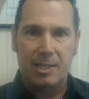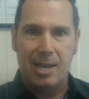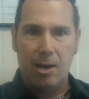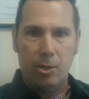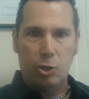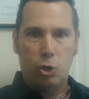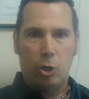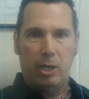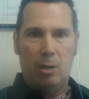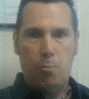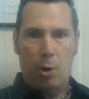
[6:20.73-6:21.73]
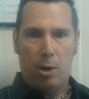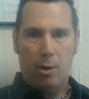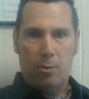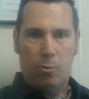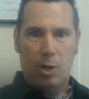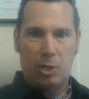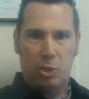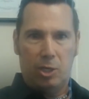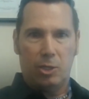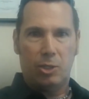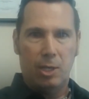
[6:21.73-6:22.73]
the tricky part. Watch
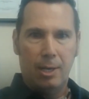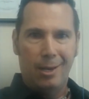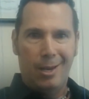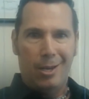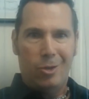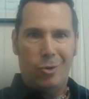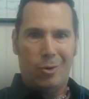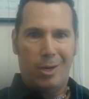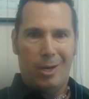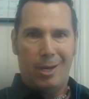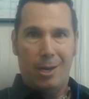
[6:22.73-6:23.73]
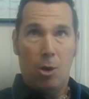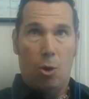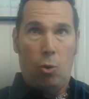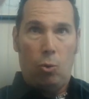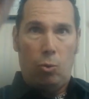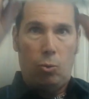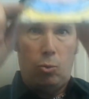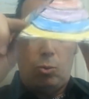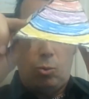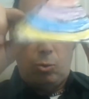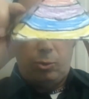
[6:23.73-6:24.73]
this. You're going to
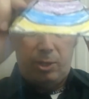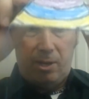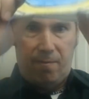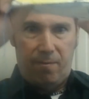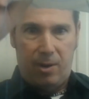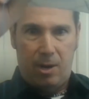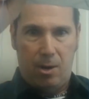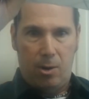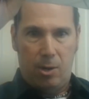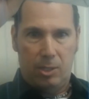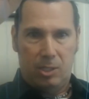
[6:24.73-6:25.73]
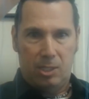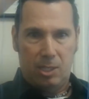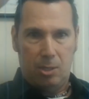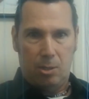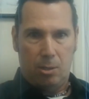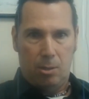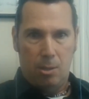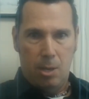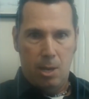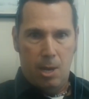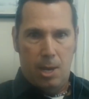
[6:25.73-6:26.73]
hold it very still,
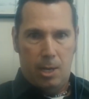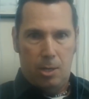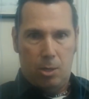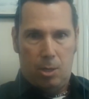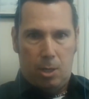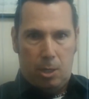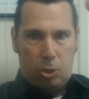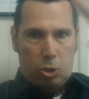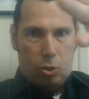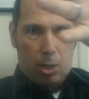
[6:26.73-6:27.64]
and you're going to try